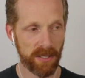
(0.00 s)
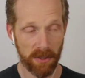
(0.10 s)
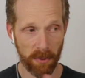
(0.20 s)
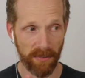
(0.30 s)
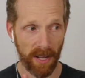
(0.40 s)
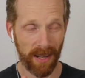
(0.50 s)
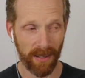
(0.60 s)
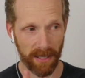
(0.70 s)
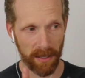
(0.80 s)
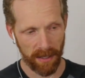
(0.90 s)
So we've got
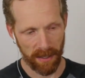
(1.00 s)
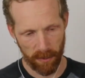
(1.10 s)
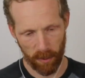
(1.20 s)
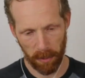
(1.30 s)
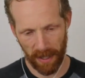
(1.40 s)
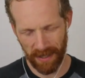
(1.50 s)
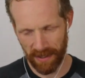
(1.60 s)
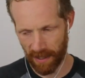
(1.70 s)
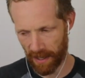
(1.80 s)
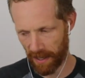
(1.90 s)
like replace
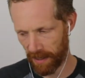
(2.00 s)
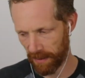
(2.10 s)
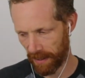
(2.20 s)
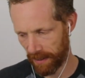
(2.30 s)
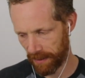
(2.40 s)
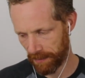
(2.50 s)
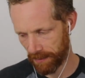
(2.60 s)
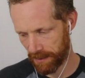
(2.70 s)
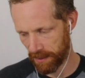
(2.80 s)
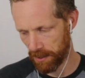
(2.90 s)
uh, like
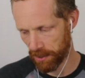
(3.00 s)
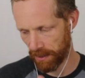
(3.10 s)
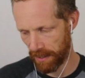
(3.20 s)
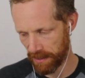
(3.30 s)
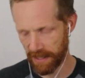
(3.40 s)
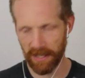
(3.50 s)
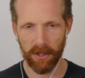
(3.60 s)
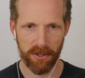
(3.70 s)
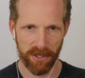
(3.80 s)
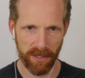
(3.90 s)
sunscreen and skin
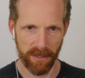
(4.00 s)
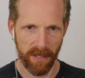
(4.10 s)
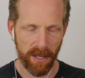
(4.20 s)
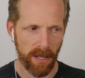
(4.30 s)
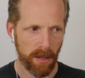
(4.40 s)
lotion, mm-hmm.